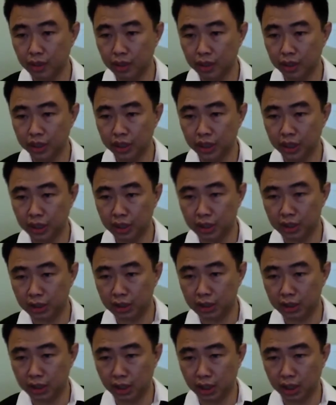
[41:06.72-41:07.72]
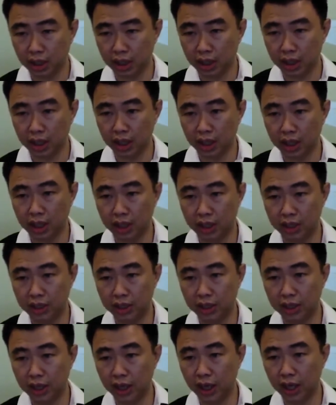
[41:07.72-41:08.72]
Sheng,
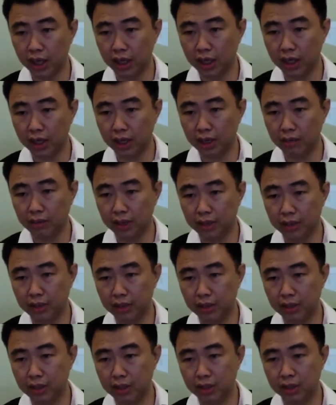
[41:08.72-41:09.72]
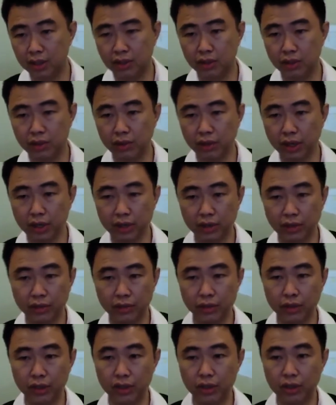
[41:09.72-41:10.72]
Yang Day Master, rank
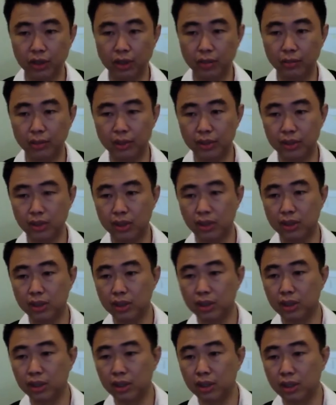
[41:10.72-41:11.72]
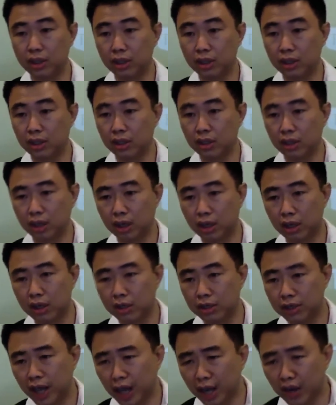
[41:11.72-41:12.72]
the Ren Day Master.
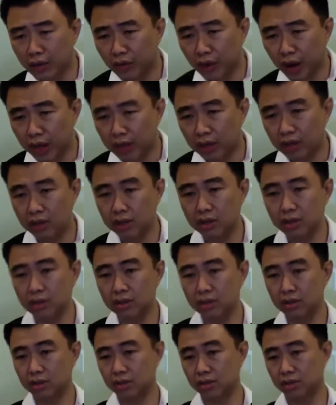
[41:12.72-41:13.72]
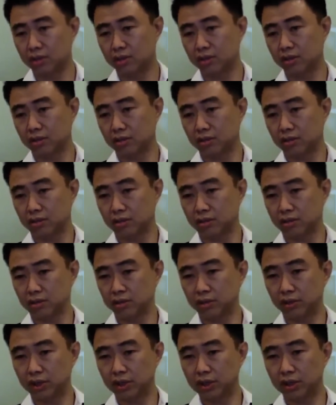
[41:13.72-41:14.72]
Yang Red,
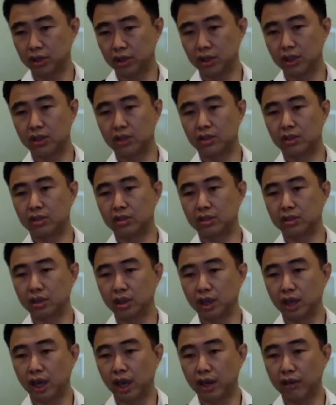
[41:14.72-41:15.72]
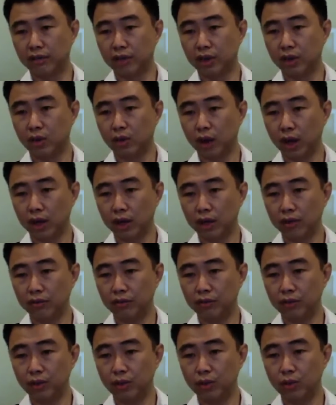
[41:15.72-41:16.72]
Ren Zi. Having quite a
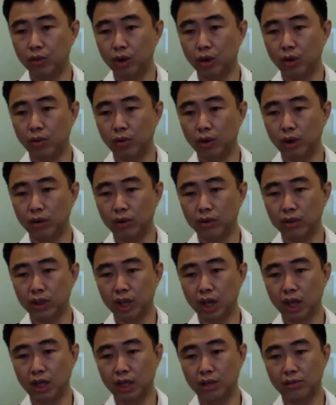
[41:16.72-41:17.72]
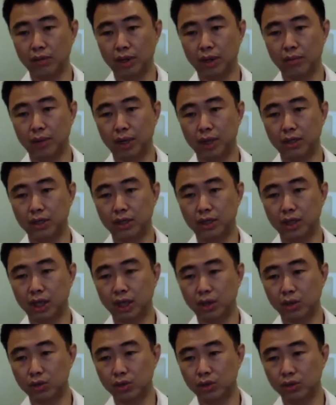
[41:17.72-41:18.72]
few Rockwell star in my Bazi
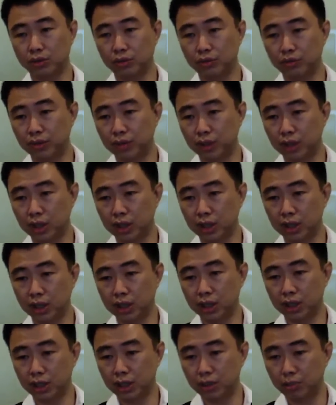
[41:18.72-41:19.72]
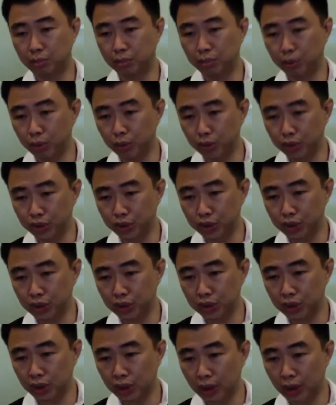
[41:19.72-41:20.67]
chart also further push